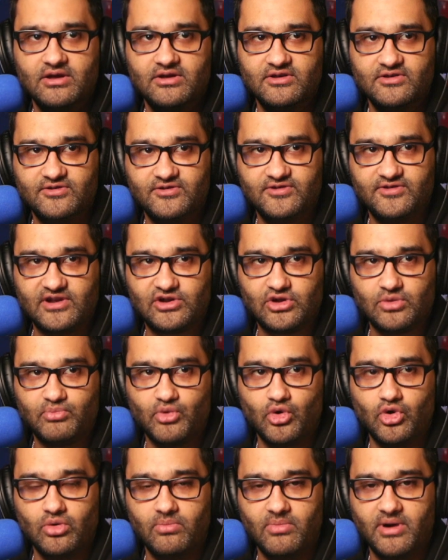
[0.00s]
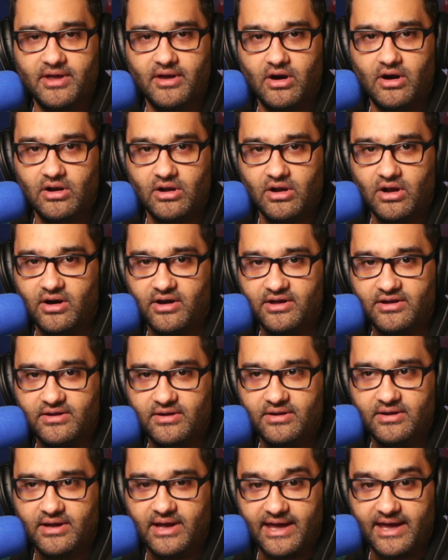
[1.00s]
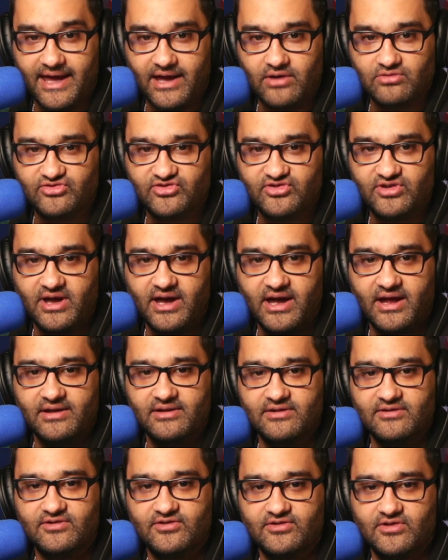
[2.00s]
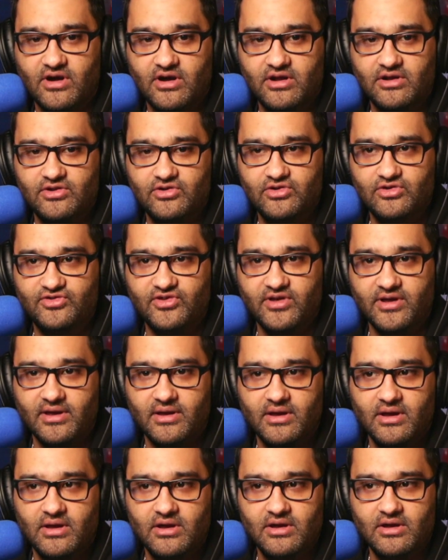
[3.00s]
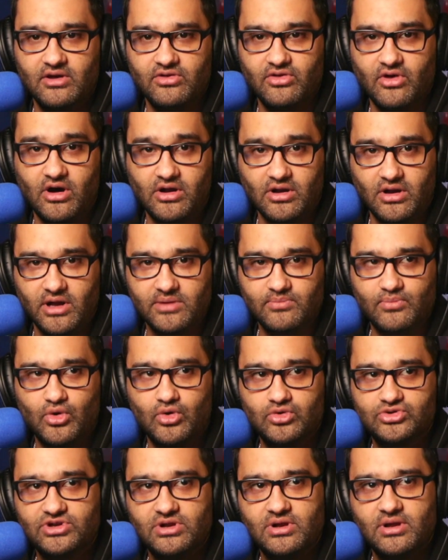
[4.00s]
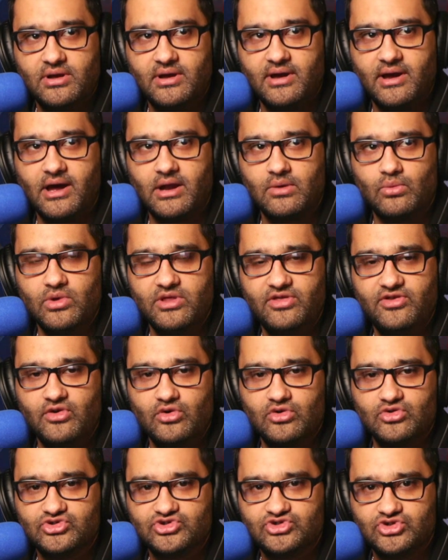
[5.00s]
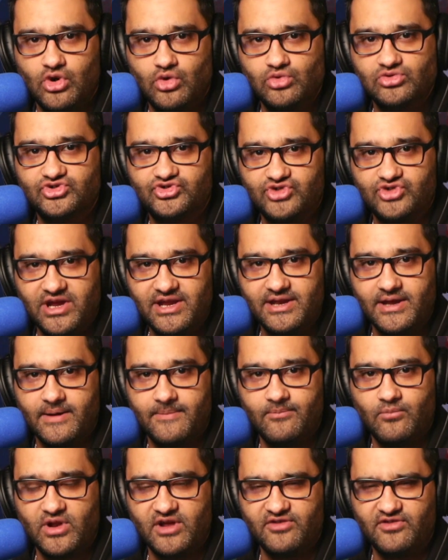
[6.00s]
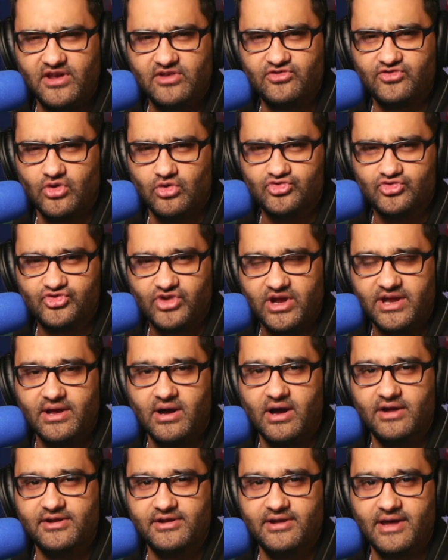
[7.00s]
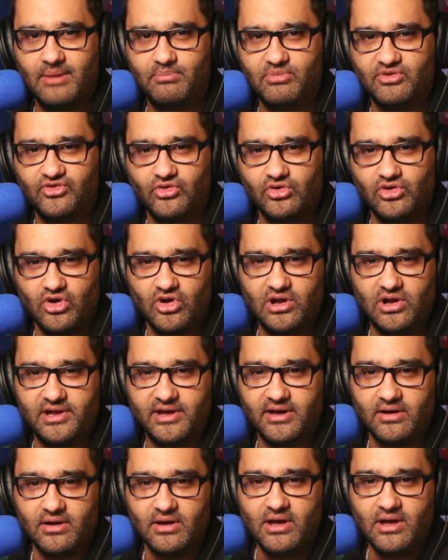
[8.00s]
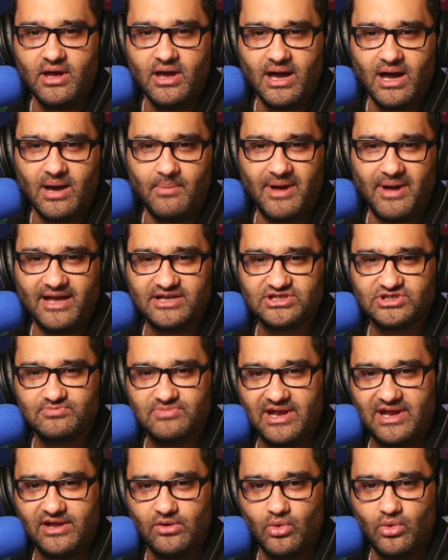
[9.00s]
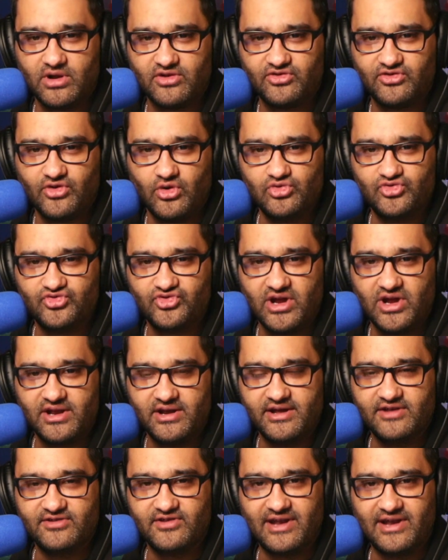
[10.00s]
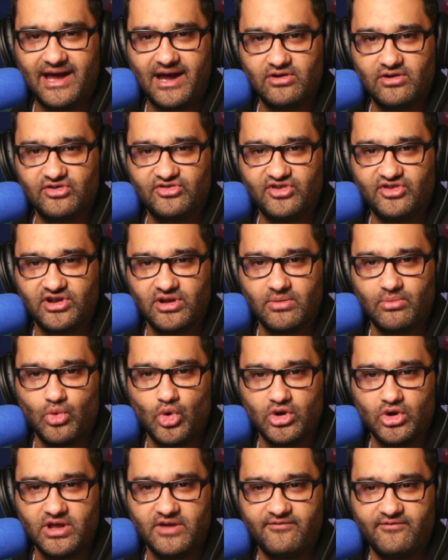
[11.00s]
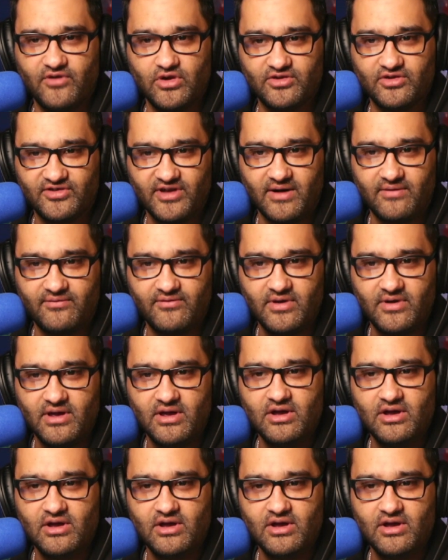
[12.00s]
set up all my online accounts and started using the online portal. And with your sole trader, when I say sole trader, I did an episode earlier about explaining what a sole trader is and how to set up working for yourself.